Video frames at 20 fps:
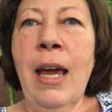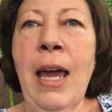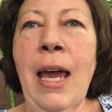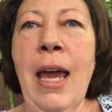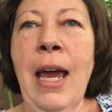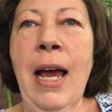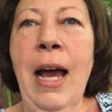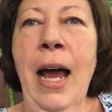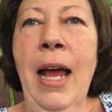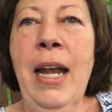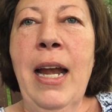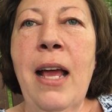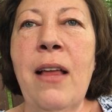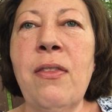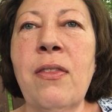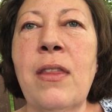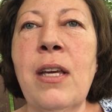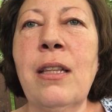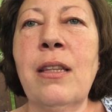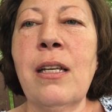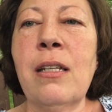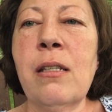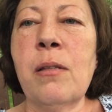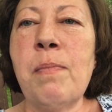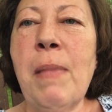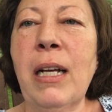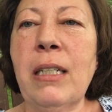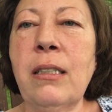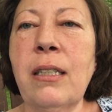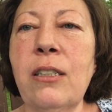and that this
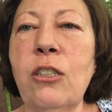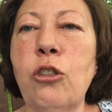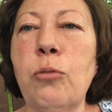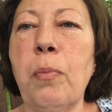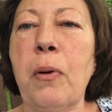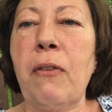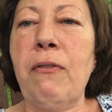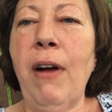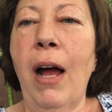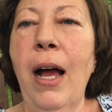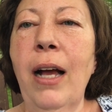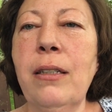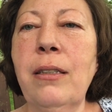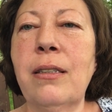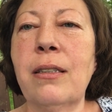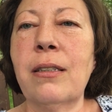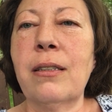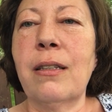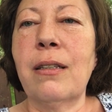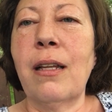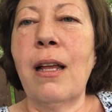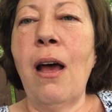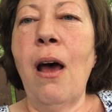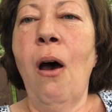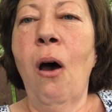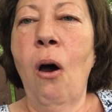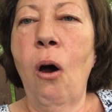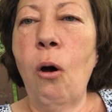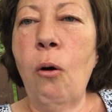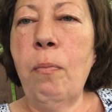message provides
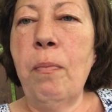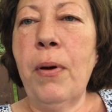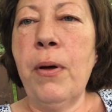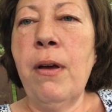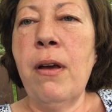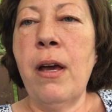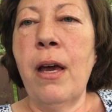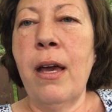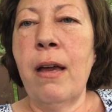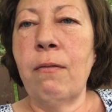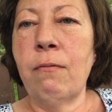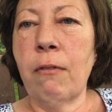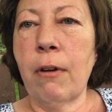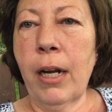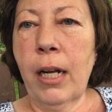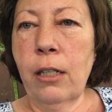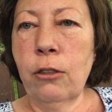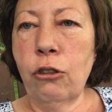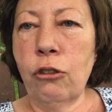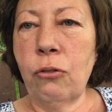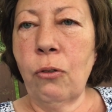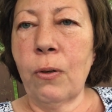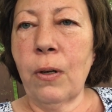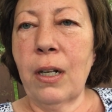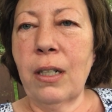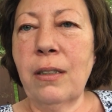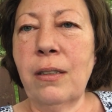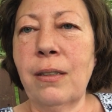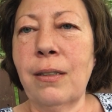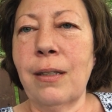hope and
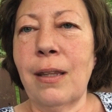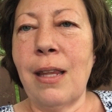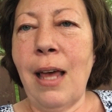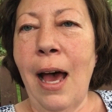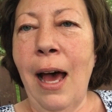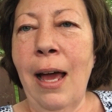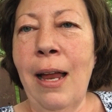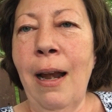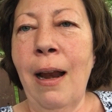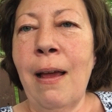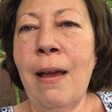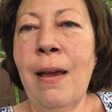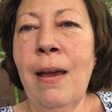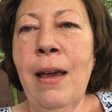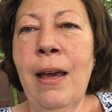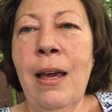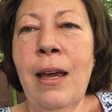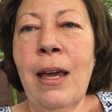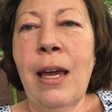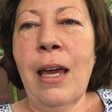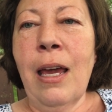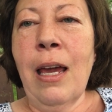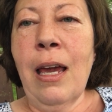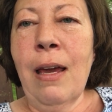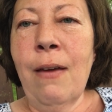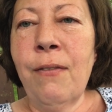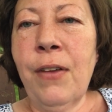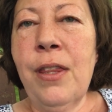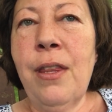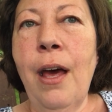reassurance that
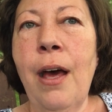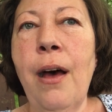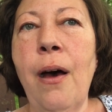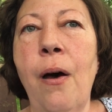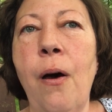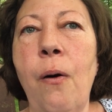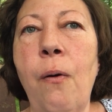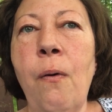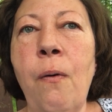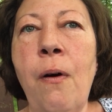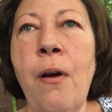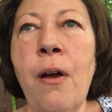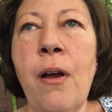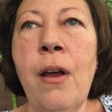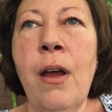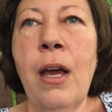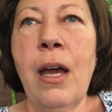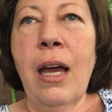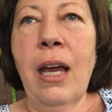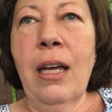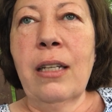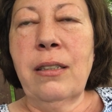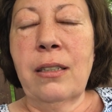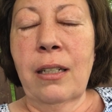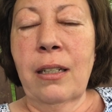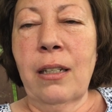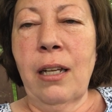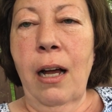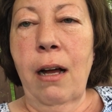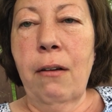even though it's
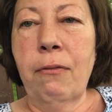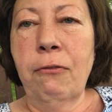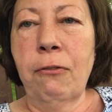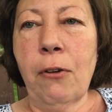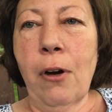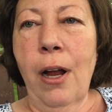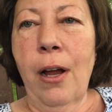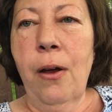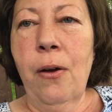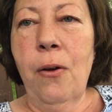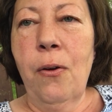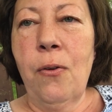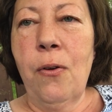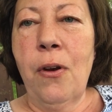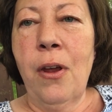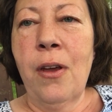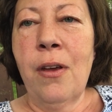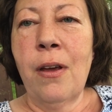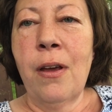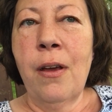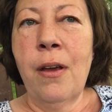a tough road,